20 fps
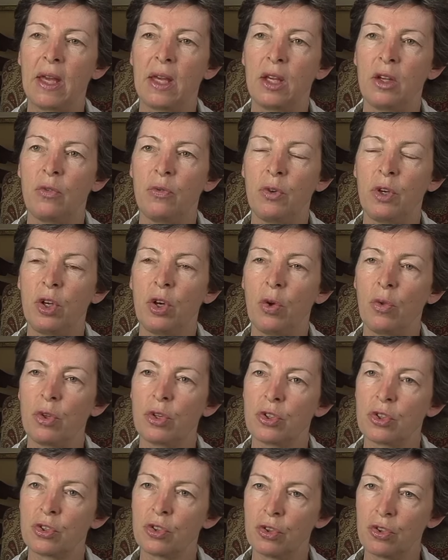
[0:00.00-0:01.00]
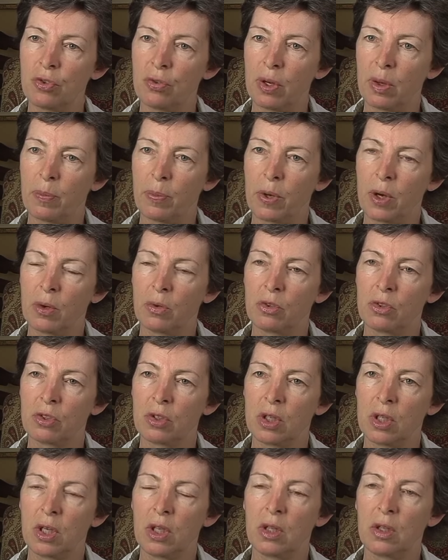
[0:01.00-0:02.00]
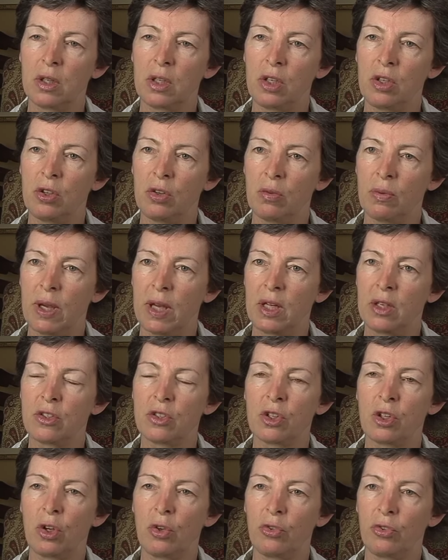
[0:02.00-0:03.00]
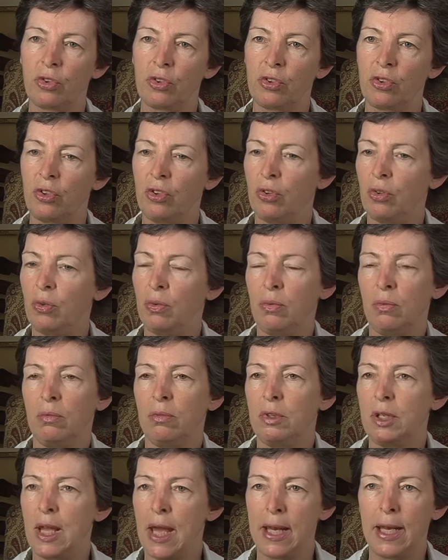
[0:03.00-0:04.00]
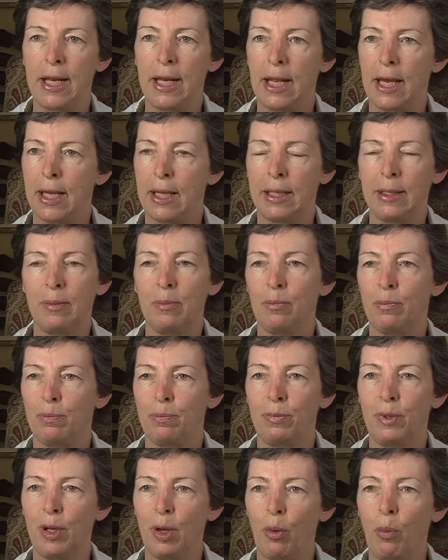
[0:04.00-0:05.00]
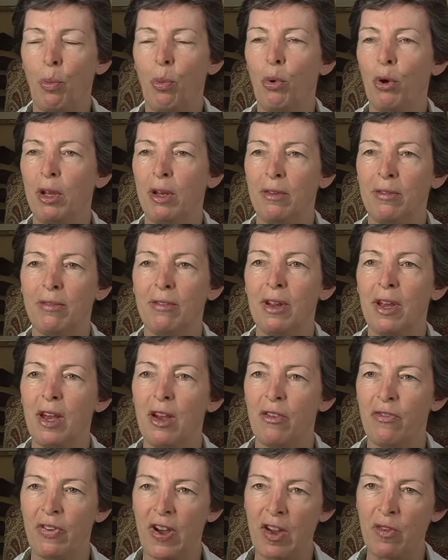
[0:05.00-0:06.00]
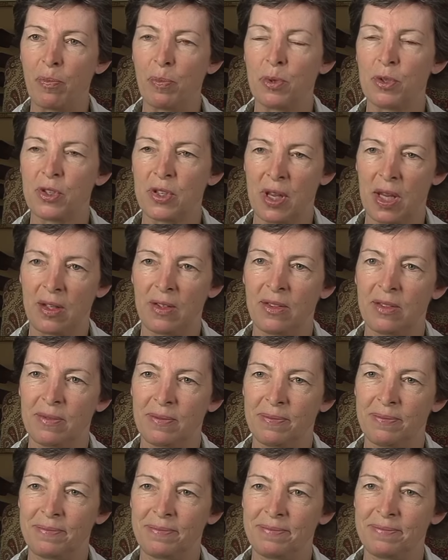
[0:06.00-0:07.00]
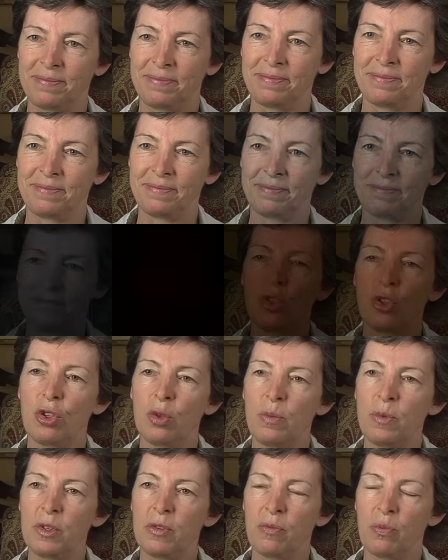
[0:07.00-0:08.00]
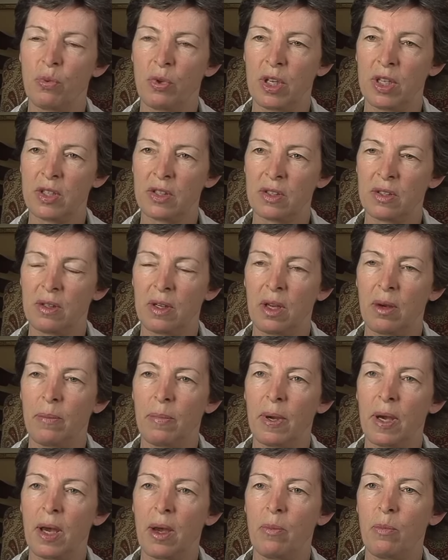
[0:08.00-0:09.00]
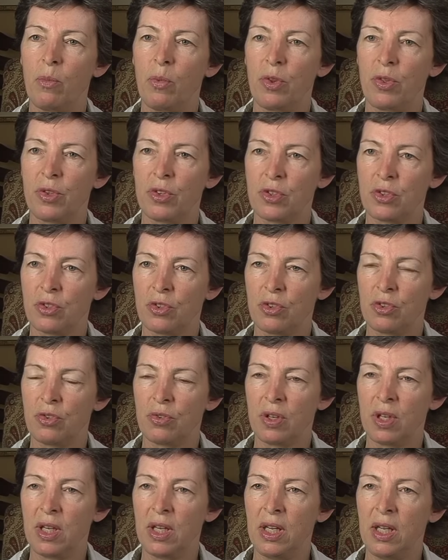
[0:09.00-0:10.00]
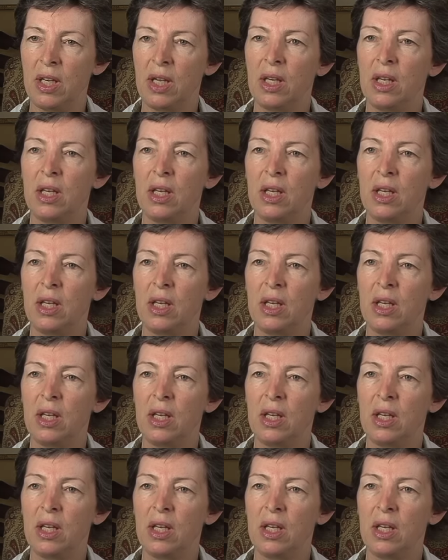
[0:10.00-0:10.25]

If we go the surgery approach, the cure rate is closer to ninety-nine point five percent. You know, in terms of risk, um, with the surgery,